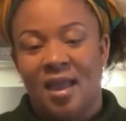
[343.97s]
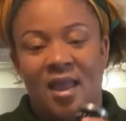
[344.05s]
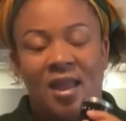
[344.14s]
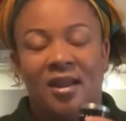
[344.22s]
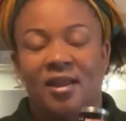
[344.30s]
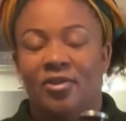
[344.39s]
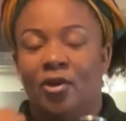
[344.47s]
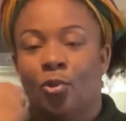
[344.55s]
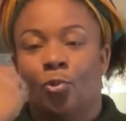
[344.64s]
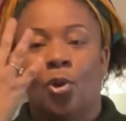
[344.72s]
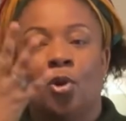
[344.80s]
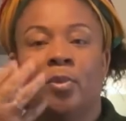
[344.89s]
and the
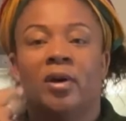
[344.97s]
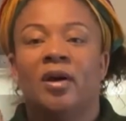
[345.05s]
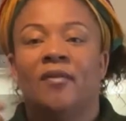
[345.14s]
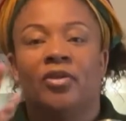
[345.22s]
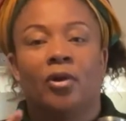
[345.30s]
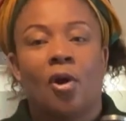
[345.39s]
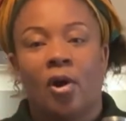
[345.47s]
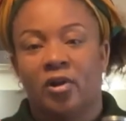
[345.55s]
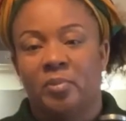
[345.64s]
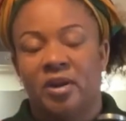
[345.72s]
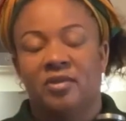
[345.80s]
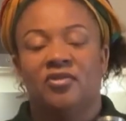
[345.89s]
aroma of the
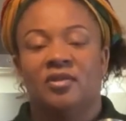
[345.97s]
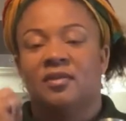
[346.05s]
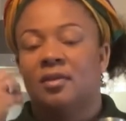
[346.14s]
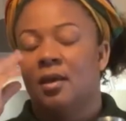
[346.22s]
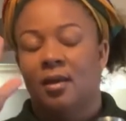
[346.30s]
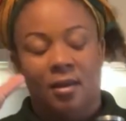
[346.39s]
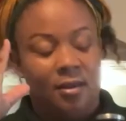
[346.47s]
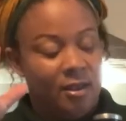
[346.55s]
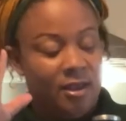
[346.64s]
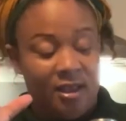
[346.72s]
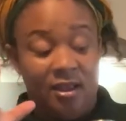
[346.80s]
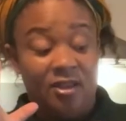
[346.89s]
cardamom just
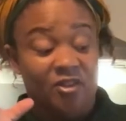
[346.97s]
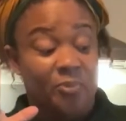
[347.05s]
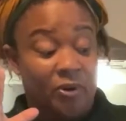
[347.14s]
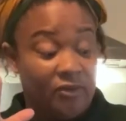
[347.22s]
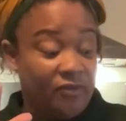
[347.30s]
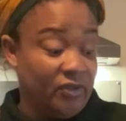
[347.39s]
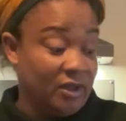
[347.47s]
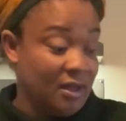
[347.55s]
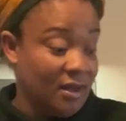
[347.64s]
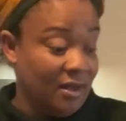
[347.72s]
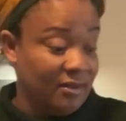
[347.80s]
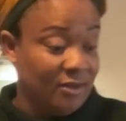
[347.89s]
is perfect,
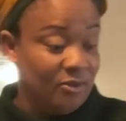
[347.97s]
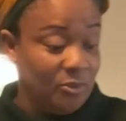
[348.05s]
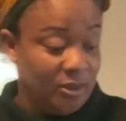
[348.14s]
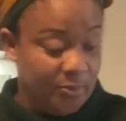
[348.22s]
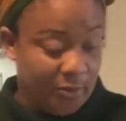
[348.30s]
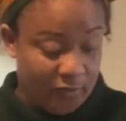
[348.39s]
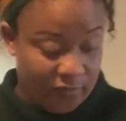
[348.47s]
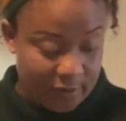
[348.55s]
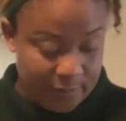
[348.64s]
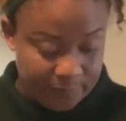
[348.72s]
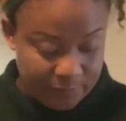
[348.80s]
guys. It's really perfect.